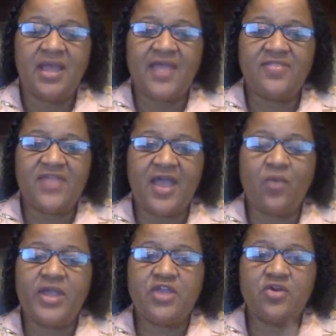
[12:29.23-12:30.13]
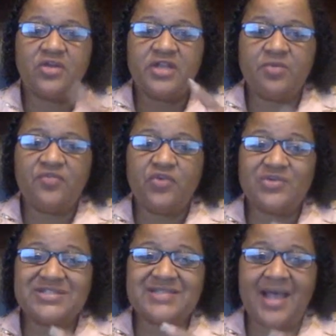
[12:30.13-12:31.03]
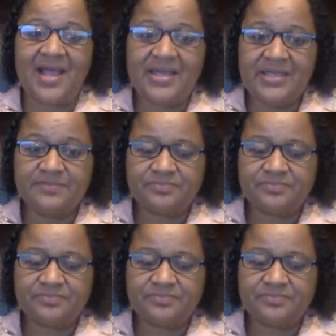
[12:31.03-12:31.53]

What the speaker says: And that way your lit review is solid,